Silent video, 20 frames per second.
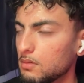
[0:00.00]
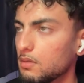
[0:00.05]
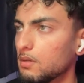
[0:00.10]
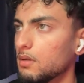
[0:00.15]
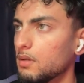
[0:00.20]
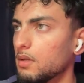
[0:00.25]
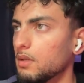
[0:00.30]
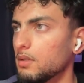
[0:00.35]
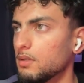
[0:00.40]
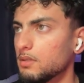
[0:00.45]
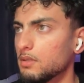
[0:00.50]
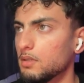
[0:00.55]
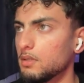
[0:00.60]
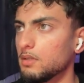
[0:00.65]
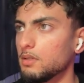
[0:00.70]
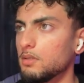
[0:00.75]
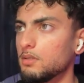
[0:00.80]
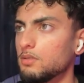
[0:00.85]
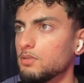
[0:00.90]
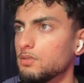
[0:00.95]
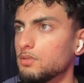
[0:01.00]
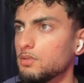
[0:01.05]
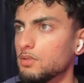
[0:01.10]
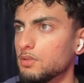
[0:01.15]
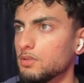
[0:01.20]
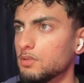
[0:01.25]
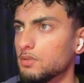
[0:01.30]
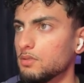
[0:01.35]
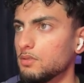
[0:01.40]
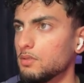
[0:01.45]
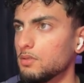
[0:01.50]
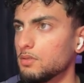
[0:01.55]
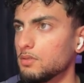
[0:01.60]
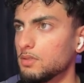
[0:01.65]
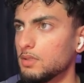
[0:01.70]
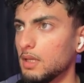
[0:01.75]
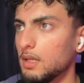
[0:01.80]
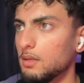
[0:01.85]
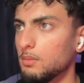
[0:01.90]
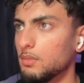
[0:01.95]
Oh, it is just the
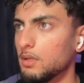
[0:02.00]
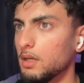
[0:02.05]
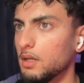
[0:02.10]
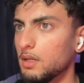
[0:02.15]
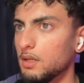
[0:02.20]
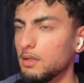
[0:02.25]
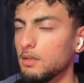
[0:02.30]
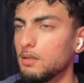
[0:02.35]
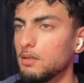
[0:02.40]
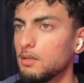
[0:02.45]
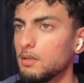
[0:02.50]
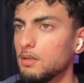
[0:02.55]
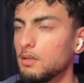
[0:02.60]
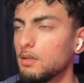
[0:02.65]
same line.